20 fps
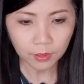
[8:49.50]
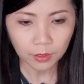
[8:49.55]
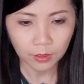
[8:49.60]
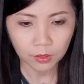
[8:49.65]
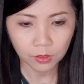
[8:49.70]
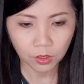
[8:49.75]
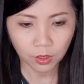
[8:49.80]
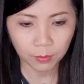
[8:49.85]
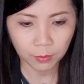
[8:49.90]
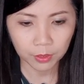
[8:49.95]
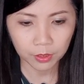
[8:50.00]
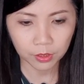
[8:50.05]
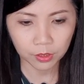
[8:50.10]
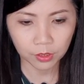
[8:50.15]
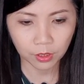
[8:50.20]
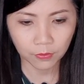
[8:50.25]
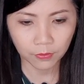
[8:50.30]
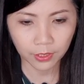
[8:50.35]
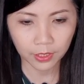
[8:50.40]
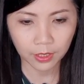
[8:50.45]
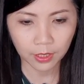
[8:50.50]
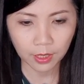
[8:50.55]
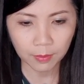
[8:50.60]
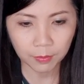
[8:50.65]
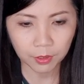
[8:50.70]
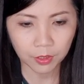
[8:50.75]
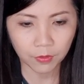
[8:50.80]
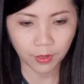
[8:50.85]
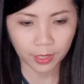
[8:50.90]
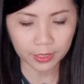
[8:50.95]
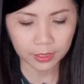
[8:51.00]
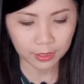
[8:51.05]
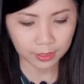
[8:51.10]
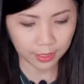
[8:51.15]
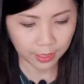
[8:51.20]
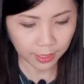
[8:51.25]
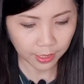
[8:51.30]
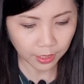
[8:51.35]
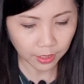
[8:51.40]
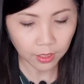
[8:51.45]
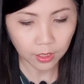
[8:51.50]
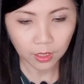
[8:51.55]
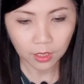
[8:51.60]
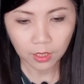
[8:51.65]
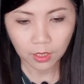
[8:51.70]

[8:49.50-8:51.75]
So I'm going to solve it here. I'm going to write it here.